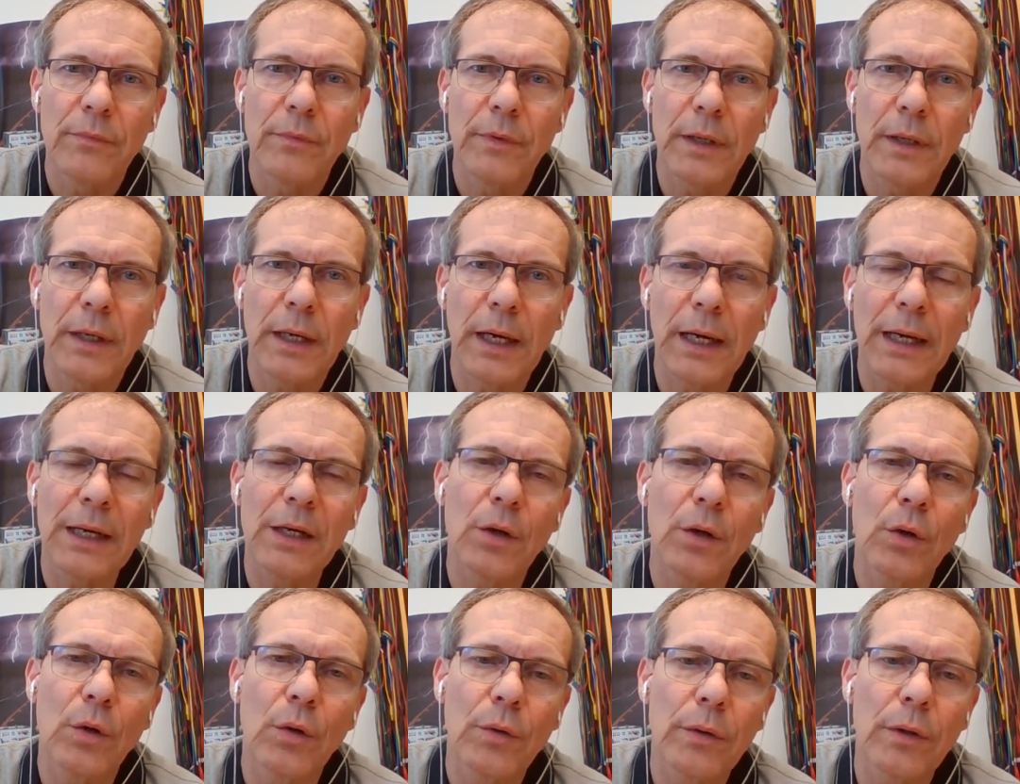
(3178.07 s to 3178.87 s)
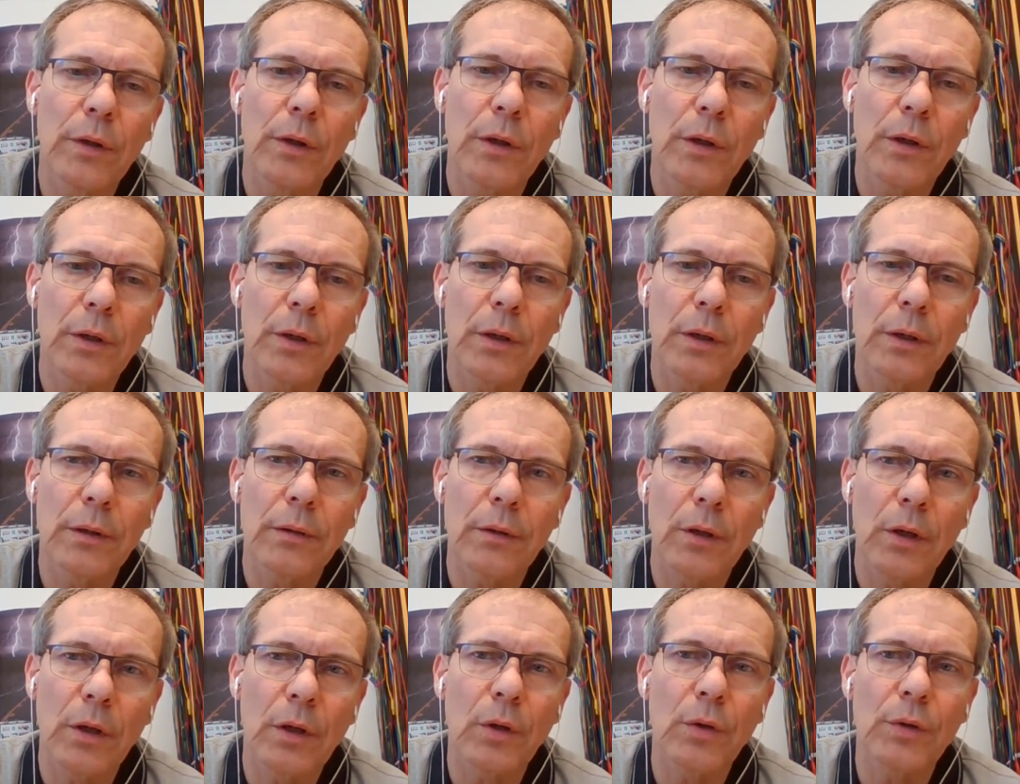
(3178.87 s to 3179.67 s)
uh, I know a,
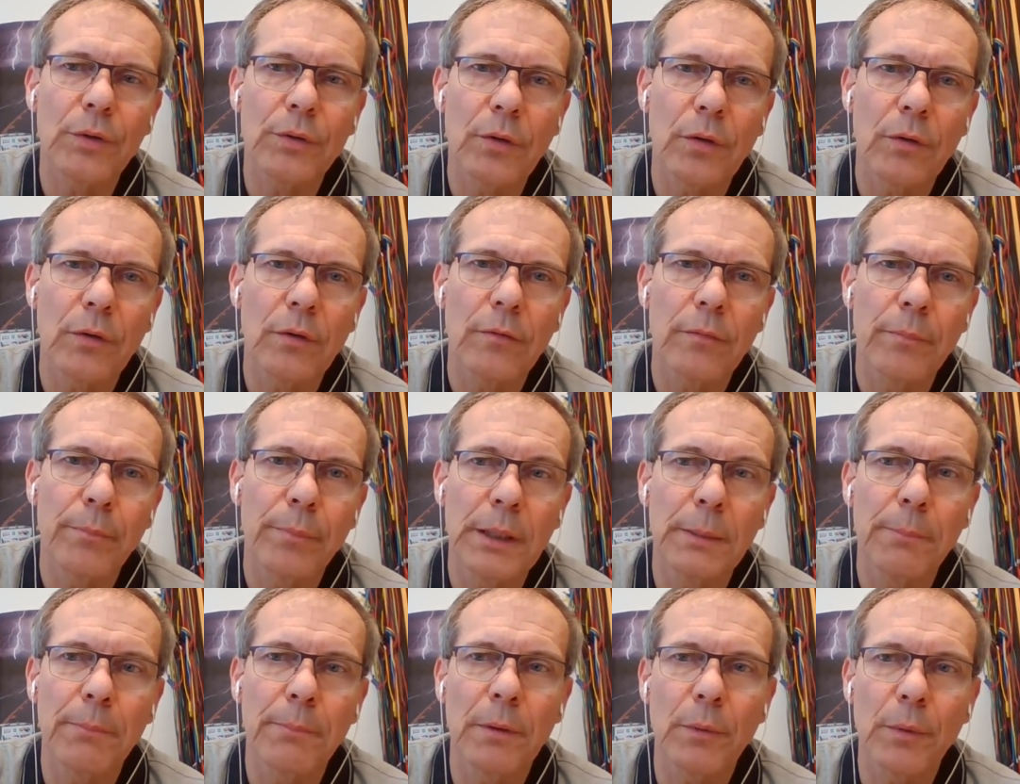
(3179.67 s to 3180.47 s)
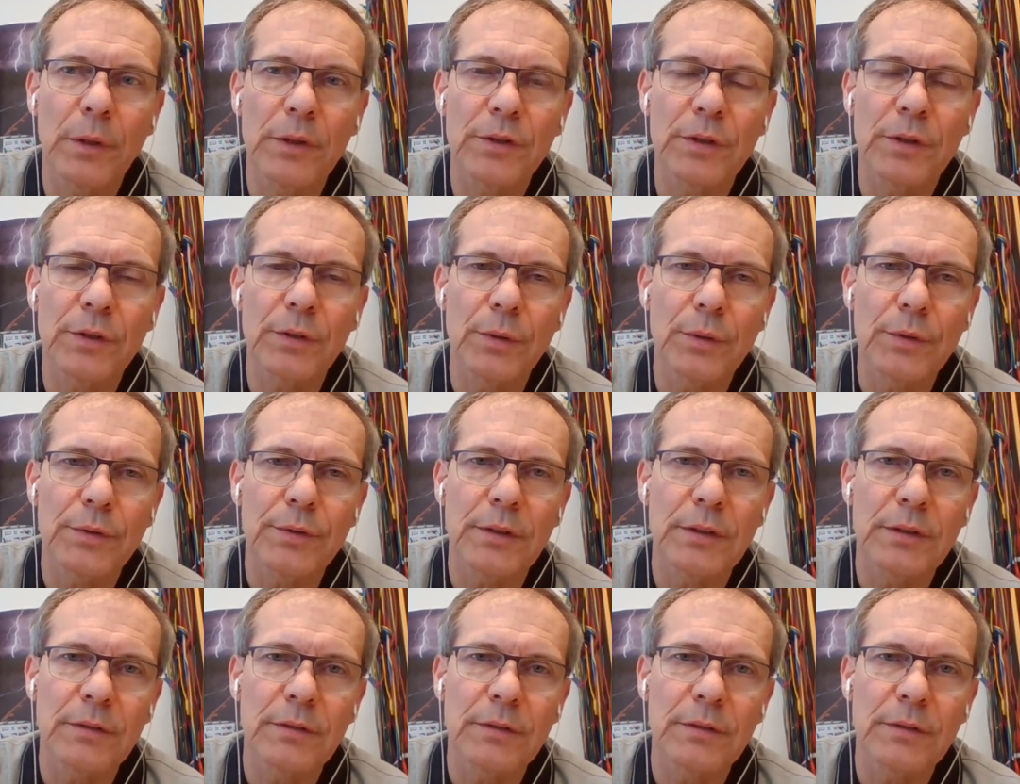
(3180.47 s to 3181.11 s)
a, lot of people which are using